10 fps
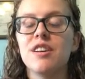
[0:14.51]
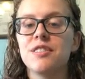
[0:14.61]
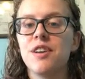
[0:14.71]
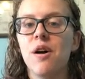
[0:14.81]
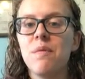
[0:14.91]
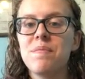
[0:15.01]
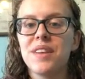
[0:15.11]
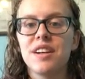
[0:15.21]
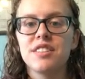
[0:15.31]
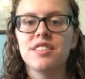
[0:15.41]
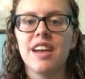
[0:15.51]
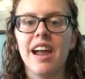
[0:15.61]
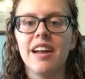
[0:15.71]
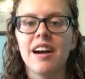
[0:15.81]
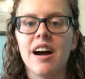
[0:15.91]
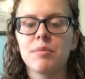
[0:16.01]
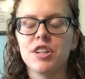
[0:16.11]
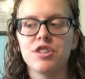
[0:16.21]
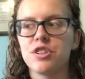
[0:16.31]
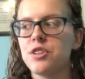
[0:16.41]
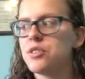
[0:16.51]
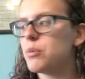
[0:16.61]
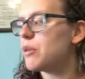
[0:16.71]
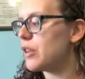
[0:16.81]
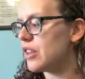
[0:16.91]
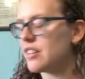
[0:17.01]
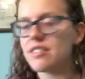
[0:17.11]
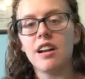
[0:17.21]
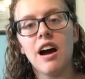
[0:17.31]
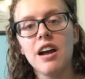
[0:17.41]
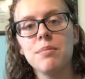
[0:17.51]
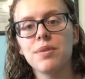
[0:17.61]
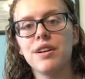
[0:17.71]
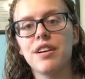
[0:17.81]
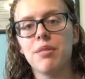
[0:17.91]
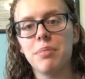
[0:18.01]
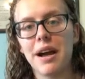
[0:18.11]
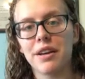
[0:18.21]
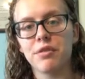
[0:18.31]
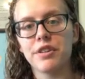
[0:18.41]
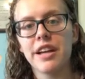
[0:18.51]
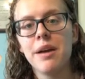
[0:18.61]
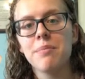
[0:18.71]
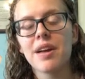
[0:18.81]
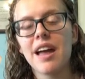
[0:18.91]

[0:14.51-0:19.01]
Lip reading: So, today, I'm going to show you some of the things that I'm planning on packing for camp,